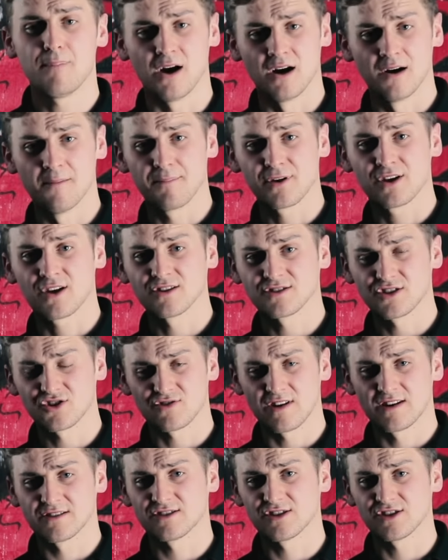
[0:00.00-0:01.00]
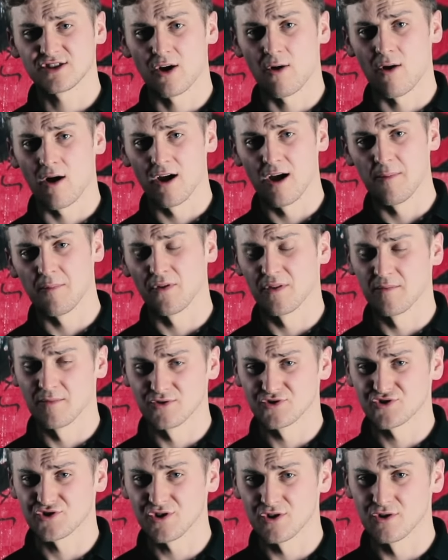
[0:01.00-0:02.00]
But because the trousers are so high up on
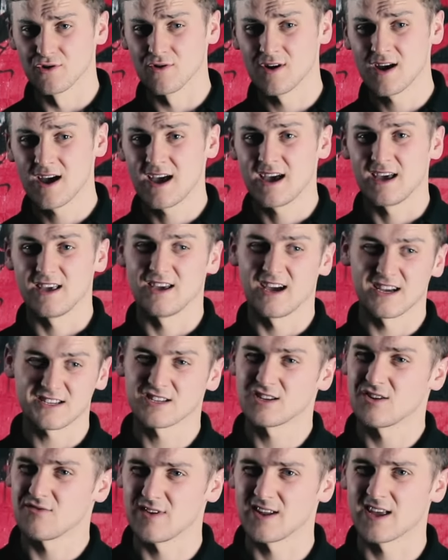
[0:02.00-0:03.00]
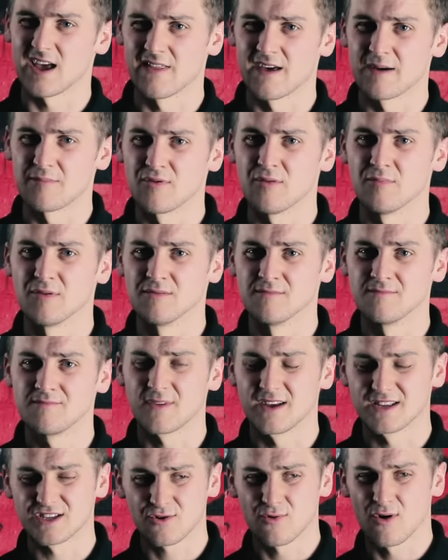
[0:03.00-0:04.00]
the Montreal, you actually don't really get that
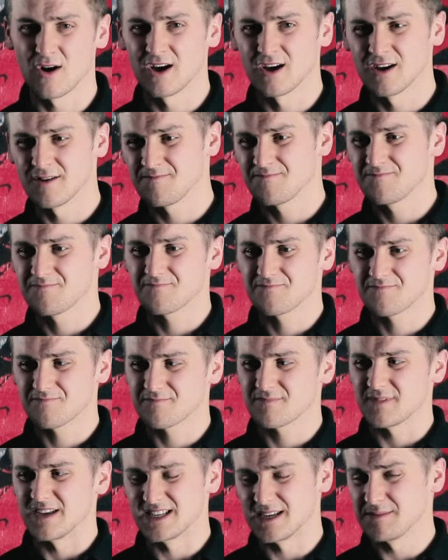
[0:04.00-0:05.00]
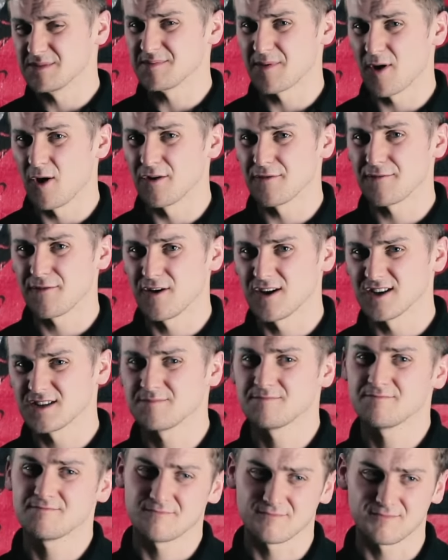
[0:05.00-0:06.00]
problem. It seems a bit odd at
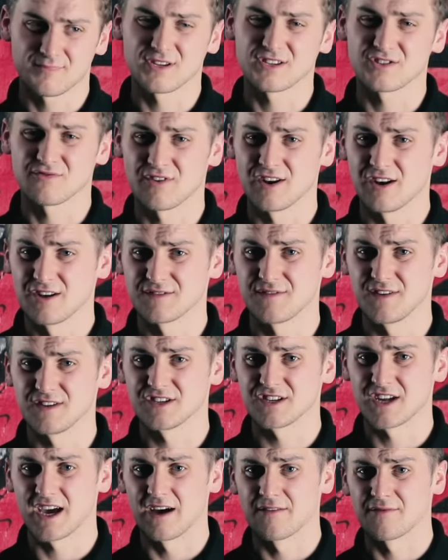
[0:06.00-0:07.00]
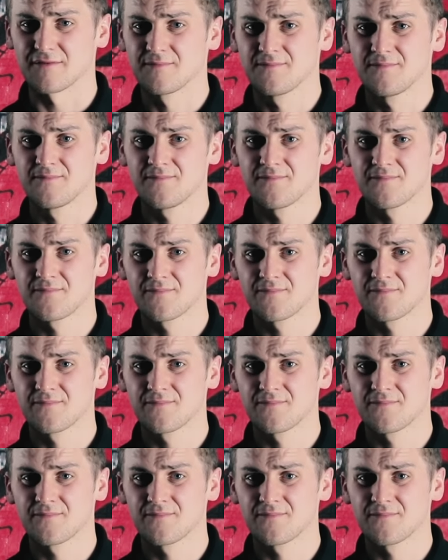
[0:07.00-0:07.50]
first, but it's a really nice feature to have.